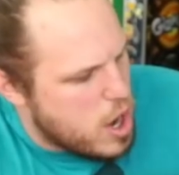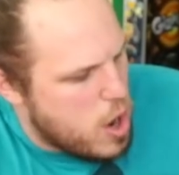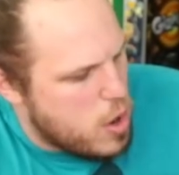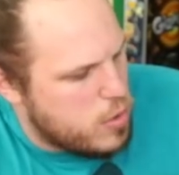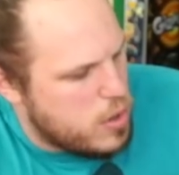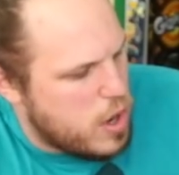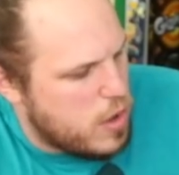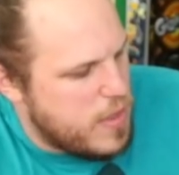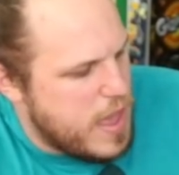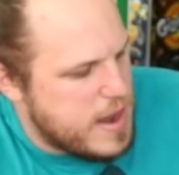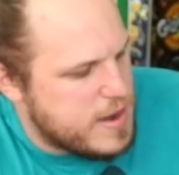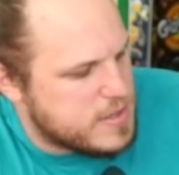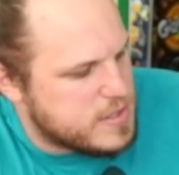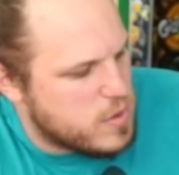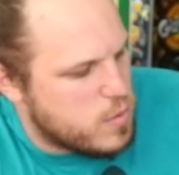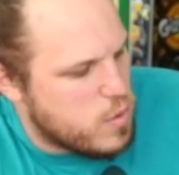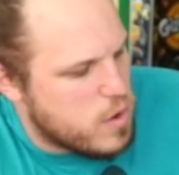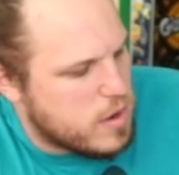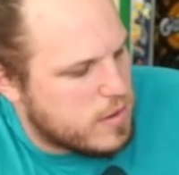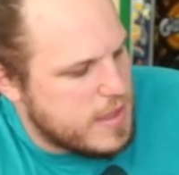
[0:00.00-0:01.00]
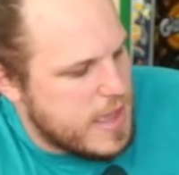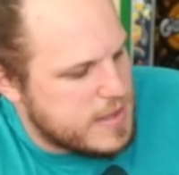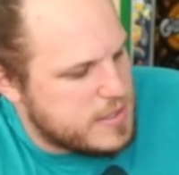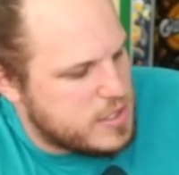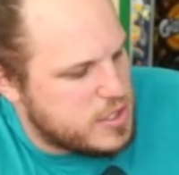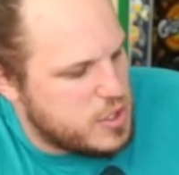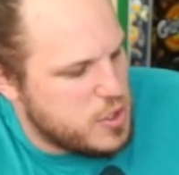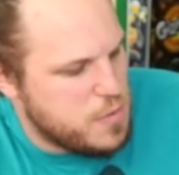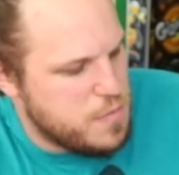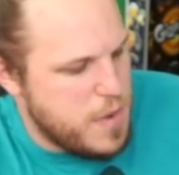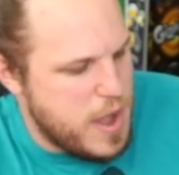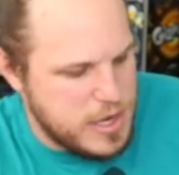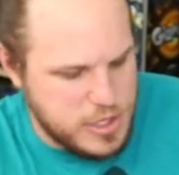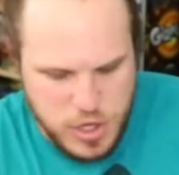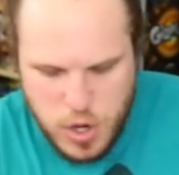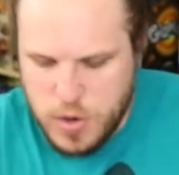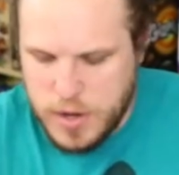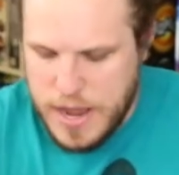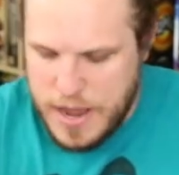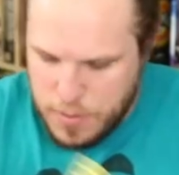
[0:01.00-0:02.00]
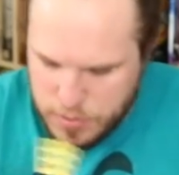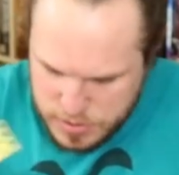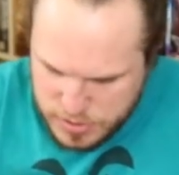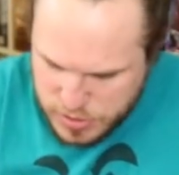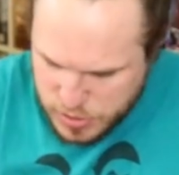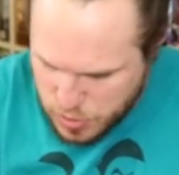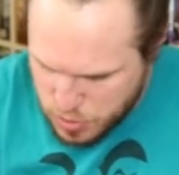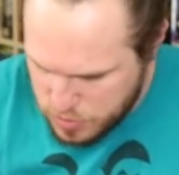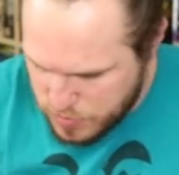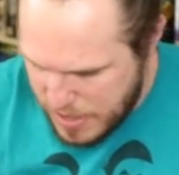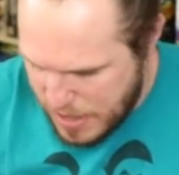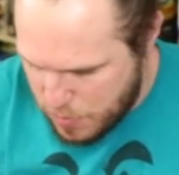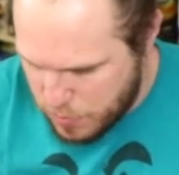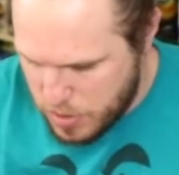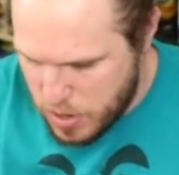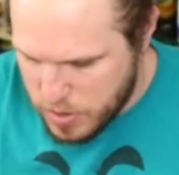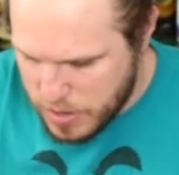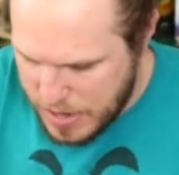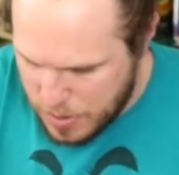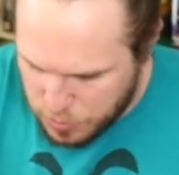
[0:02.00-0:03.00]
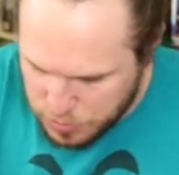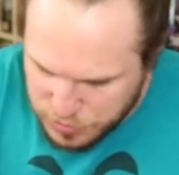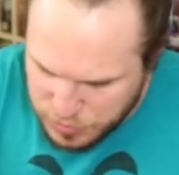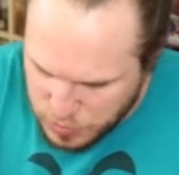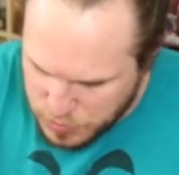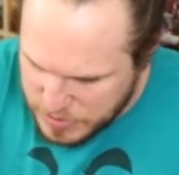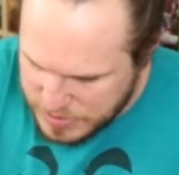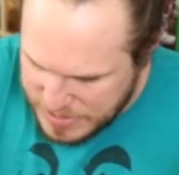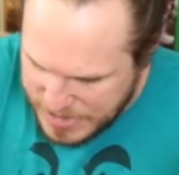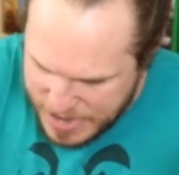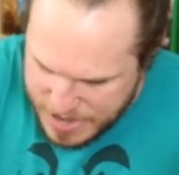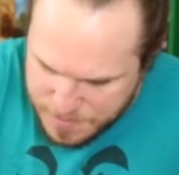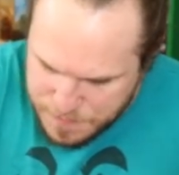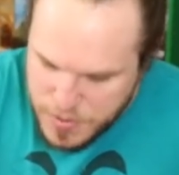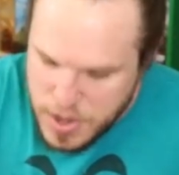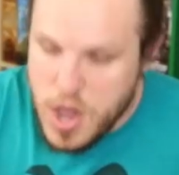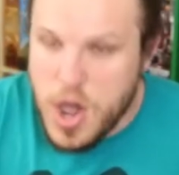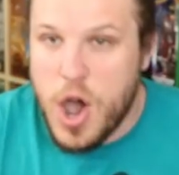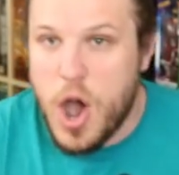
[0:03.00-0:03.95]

Oh, no, that doesn't work. That's too much. Okay, well, then screw that one. Okay, we'll do it again.